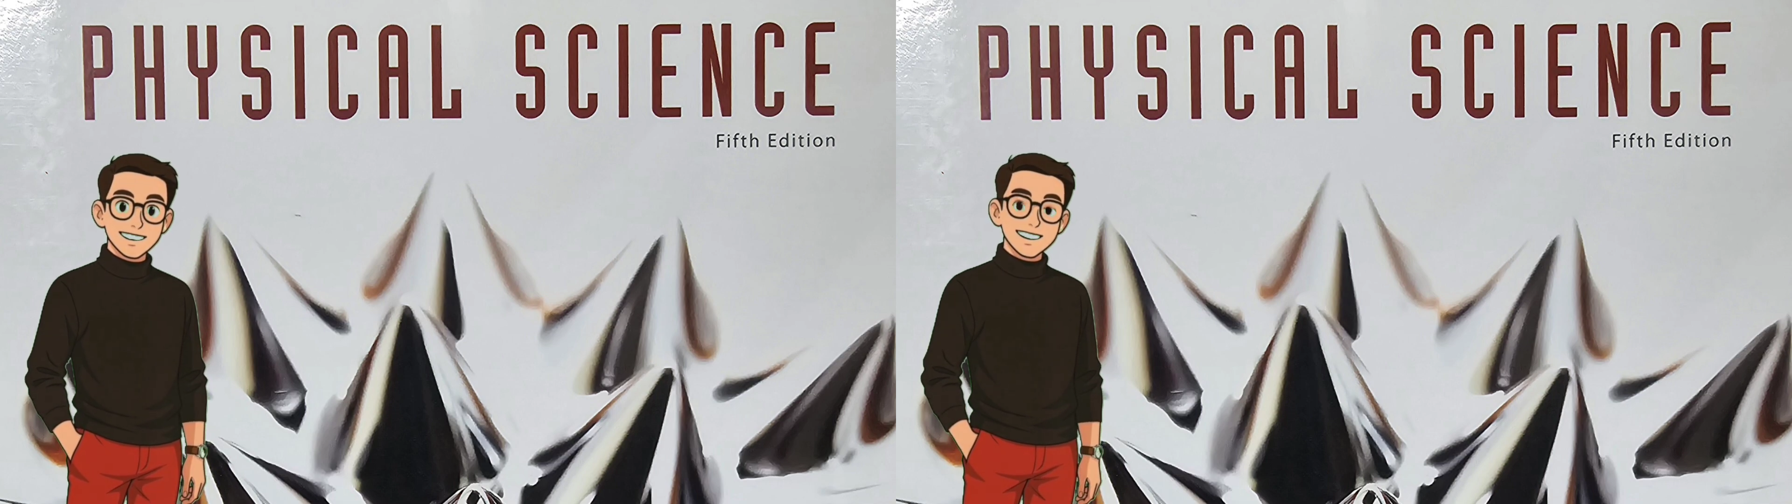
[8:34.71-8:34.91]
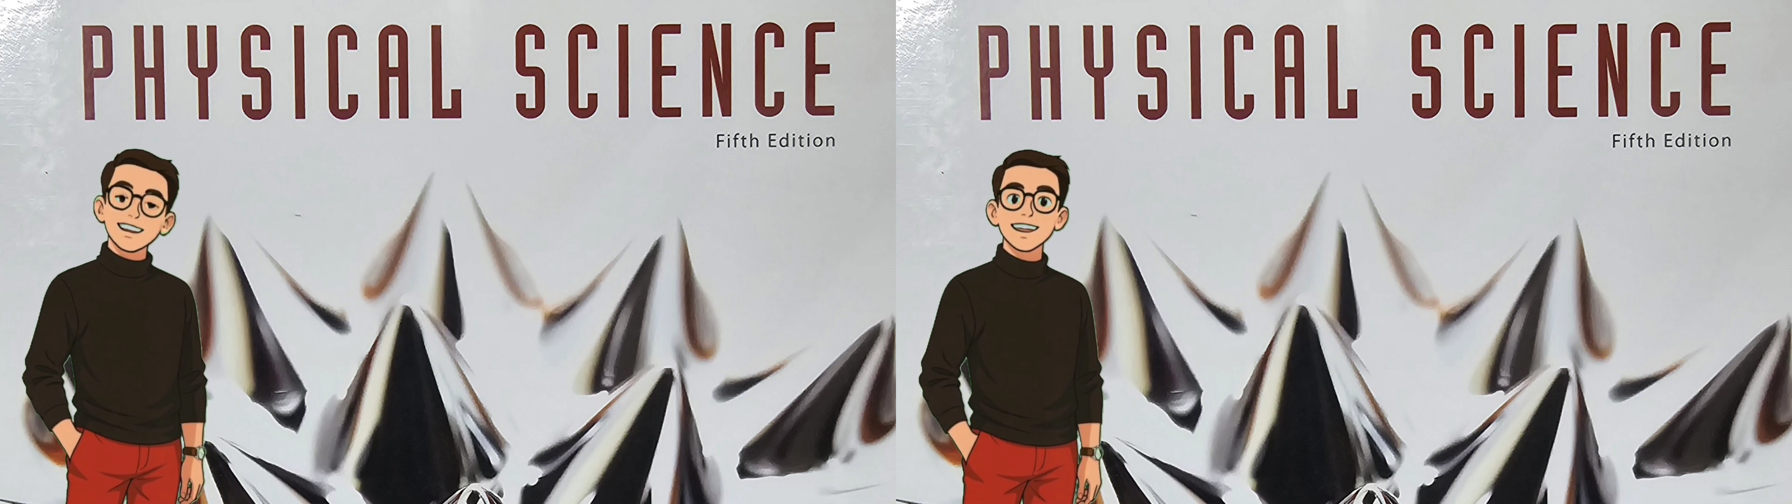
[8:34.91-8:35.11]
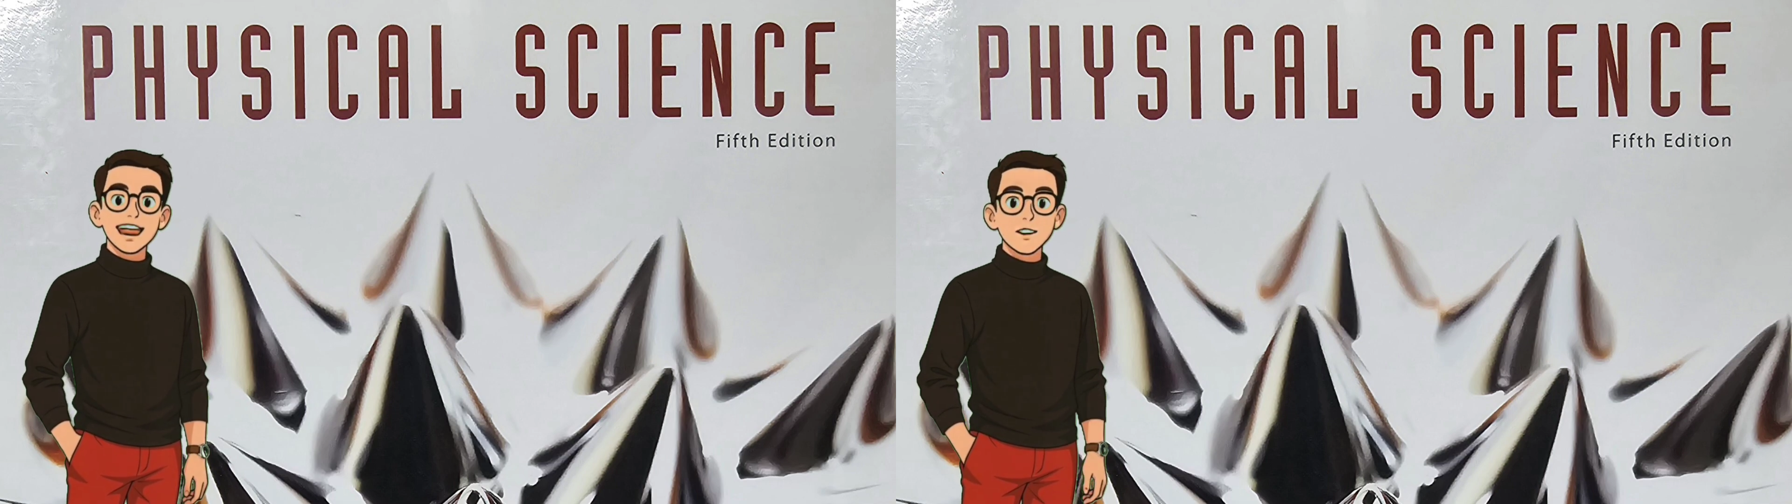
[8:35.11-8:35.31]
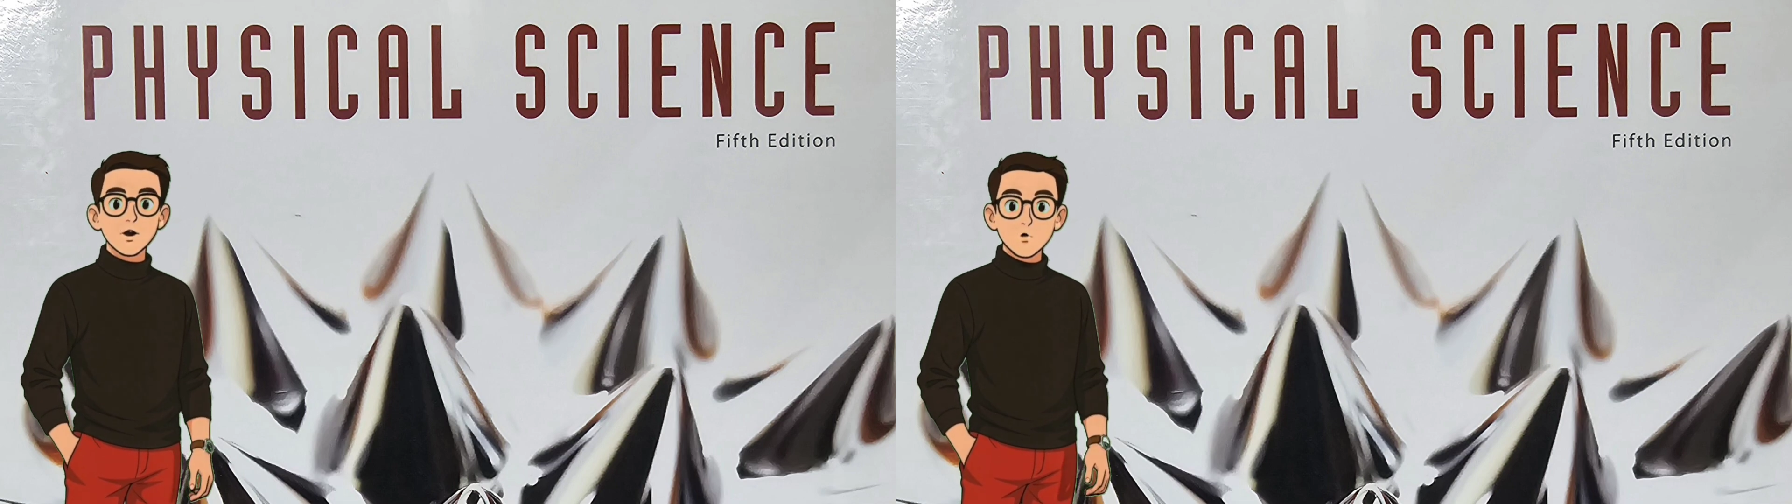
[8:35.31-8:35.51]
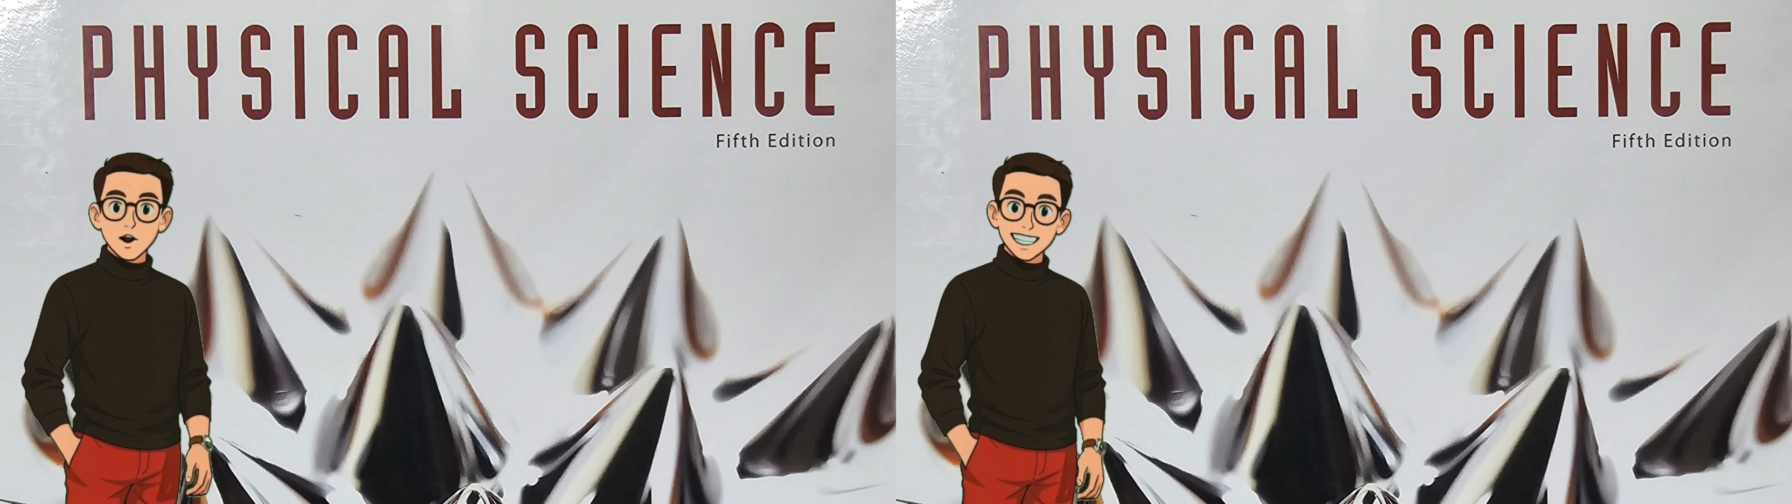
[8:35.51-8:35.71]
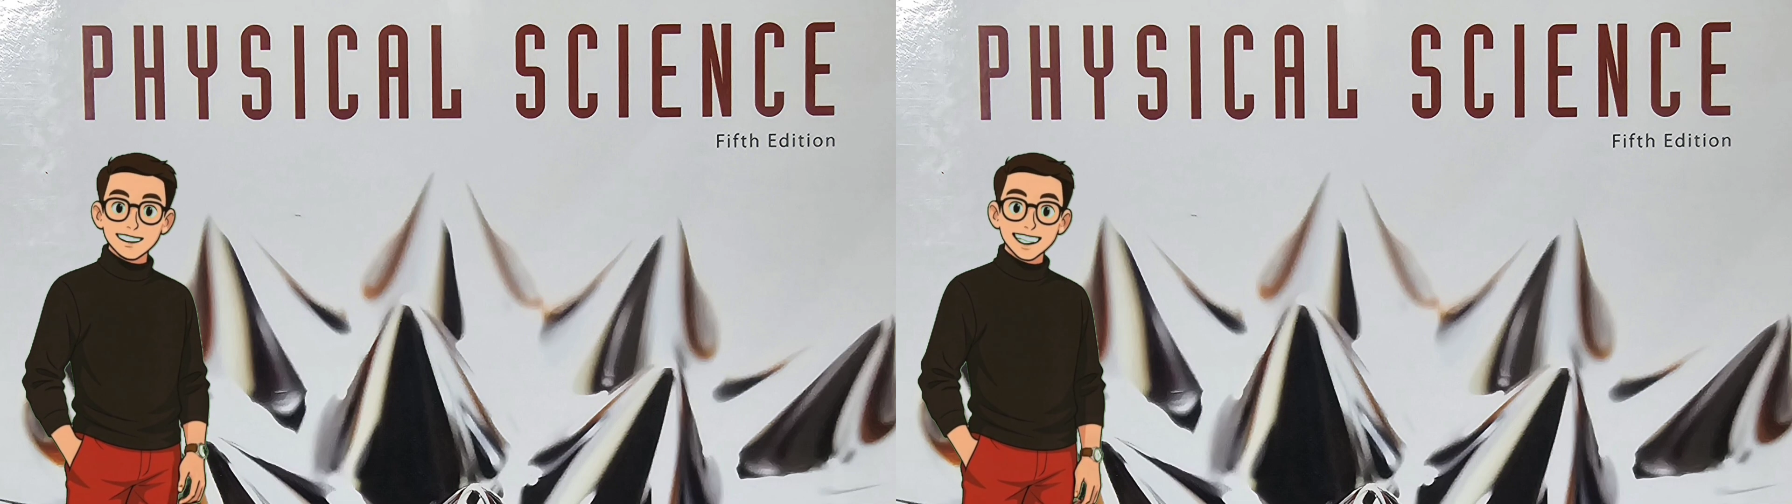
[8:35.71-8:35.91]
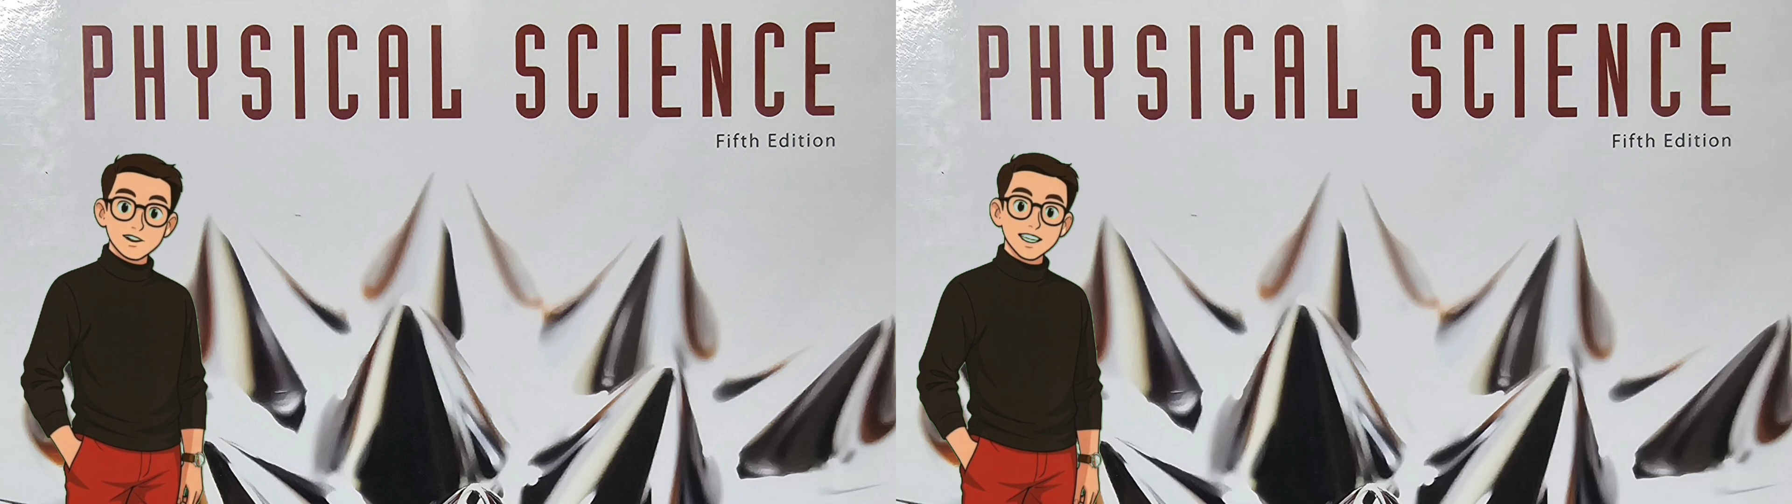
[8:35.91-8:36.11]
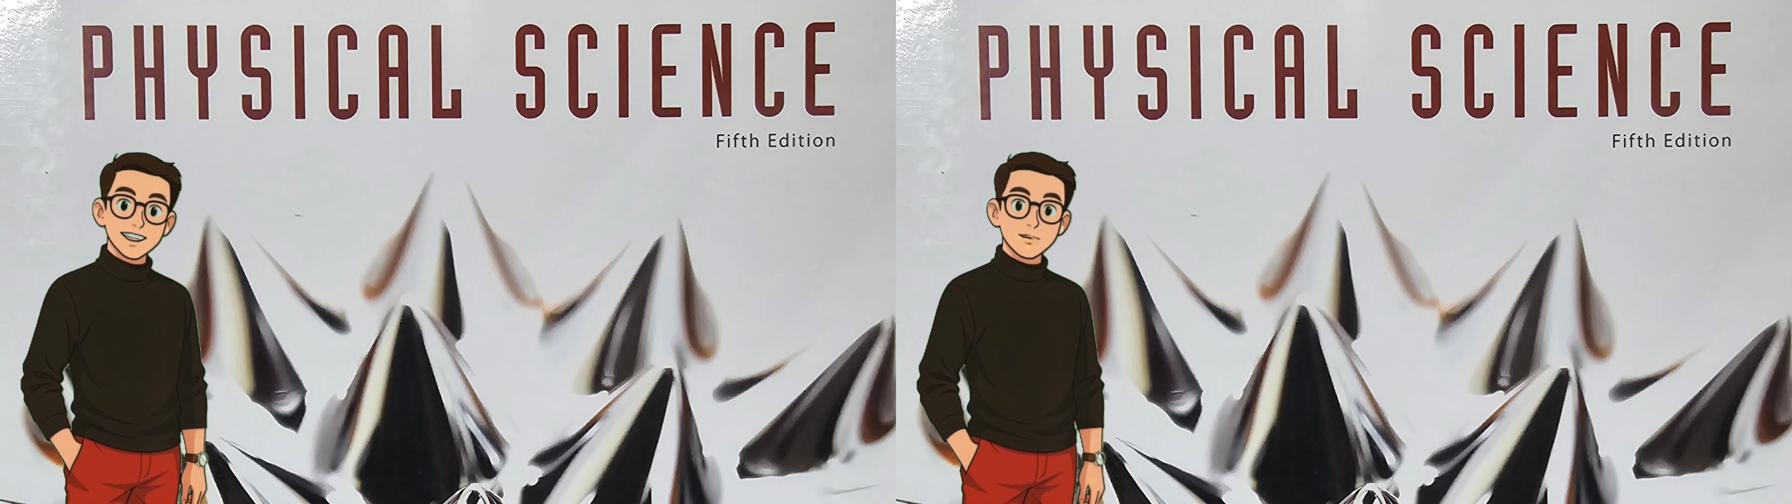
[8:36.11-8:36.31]
converts kinetic
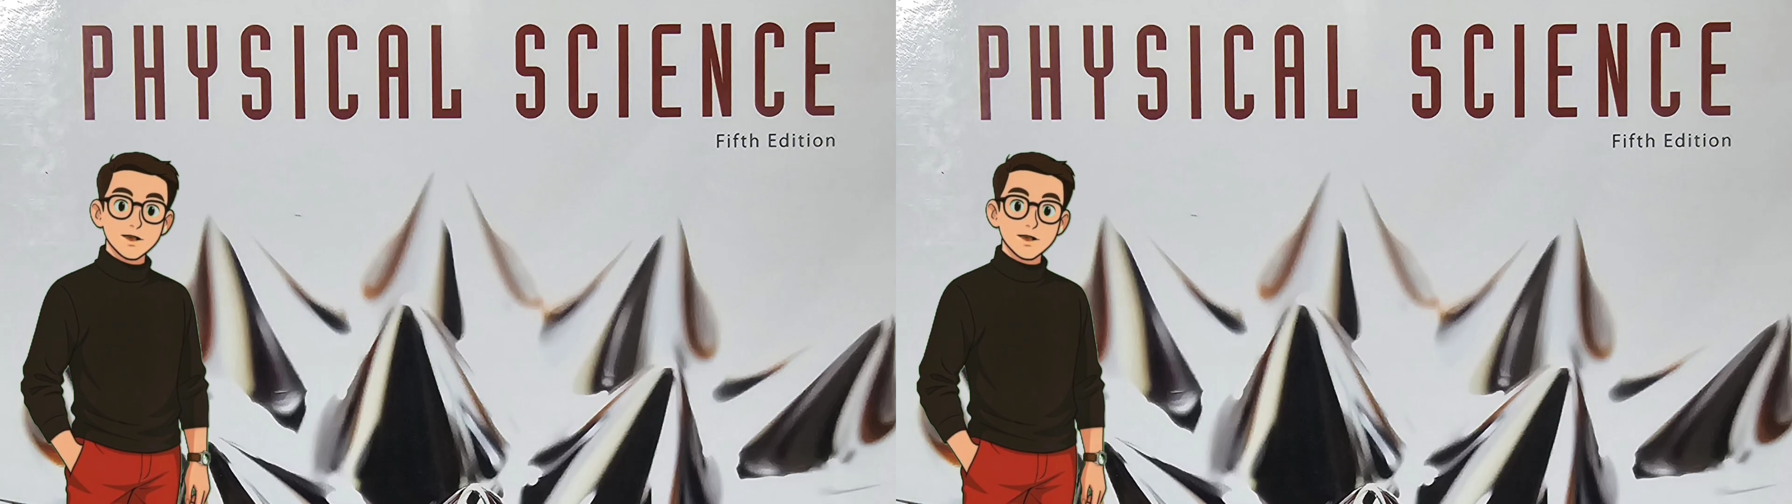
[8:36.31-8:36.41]
energy